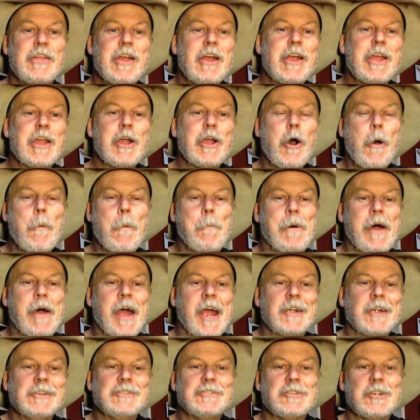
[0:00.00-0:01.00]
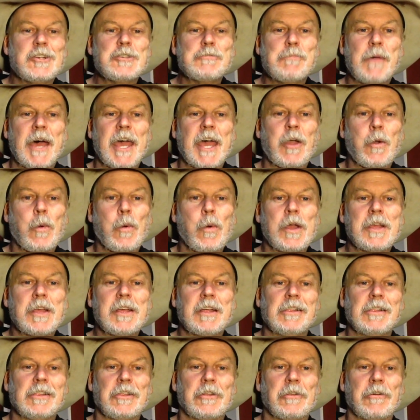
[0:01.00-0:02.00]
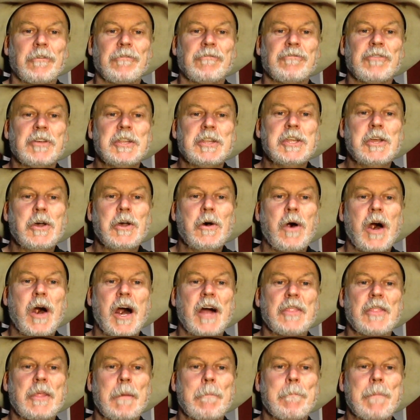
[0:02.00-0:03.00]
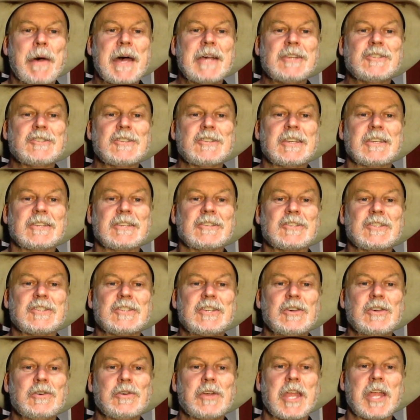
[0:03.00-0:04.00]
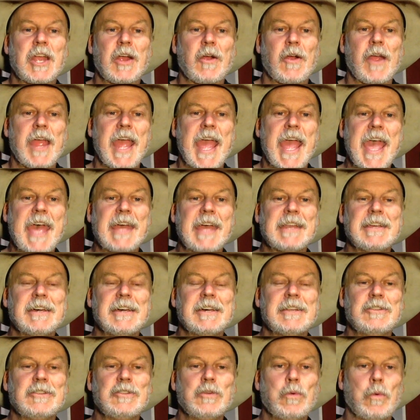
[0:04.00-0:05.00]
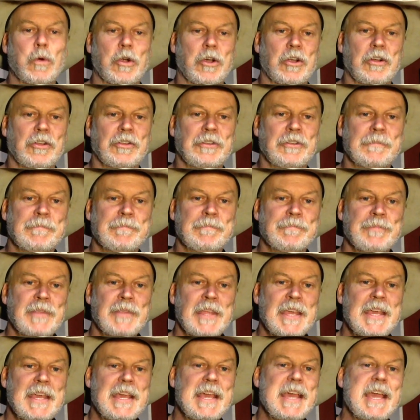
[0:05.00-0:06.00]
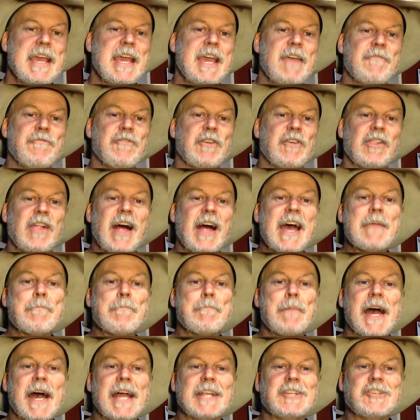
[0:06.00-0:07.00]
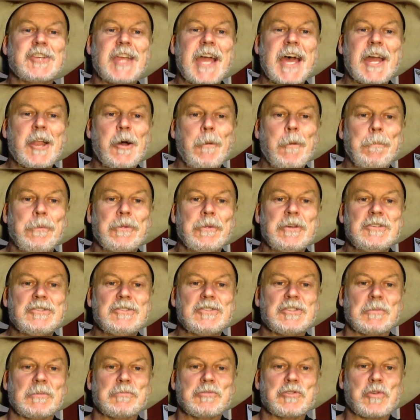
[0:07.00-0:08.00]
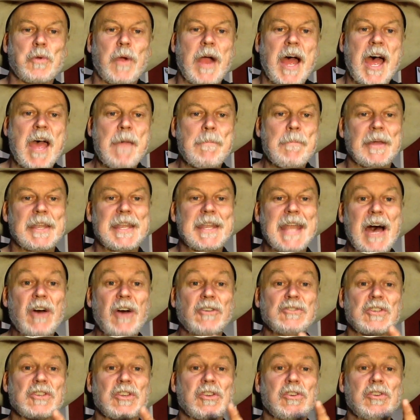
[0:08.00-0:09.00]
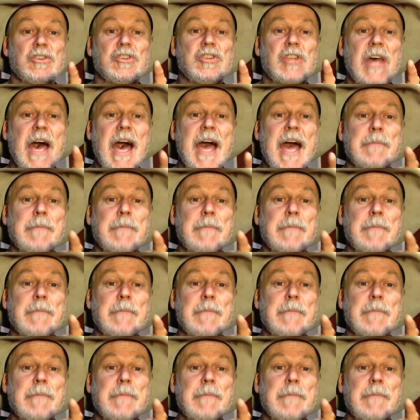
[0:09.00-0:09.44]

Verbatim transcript: There you go, Pards. There's my quick little video on the best concealed carry handgun in the world. If you like my channel, please subscribe. And now's a good